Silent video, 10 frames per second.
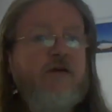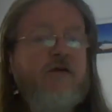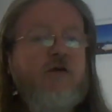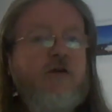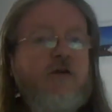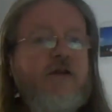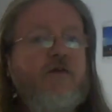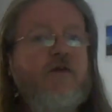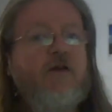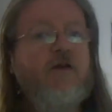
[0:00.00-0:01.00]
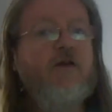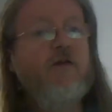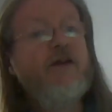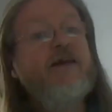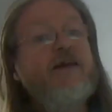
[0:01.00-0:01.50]
all
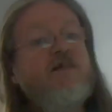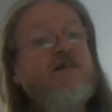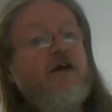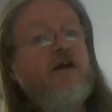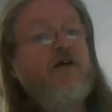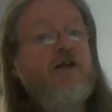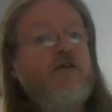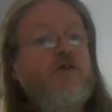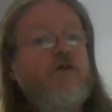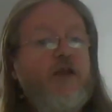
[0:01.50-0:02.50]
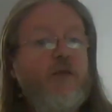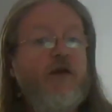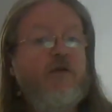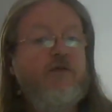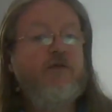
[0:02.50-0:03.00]
the links that I've been talking
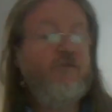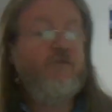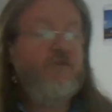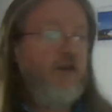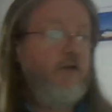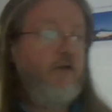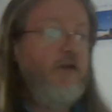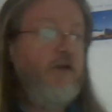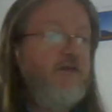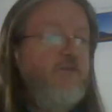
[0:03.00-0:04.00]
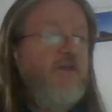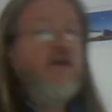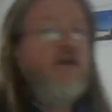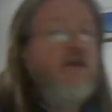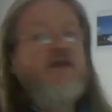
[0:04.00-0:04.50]
about. All right.
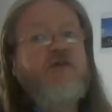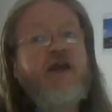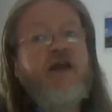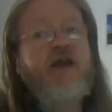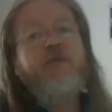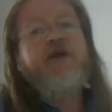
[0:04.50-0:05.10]
So now,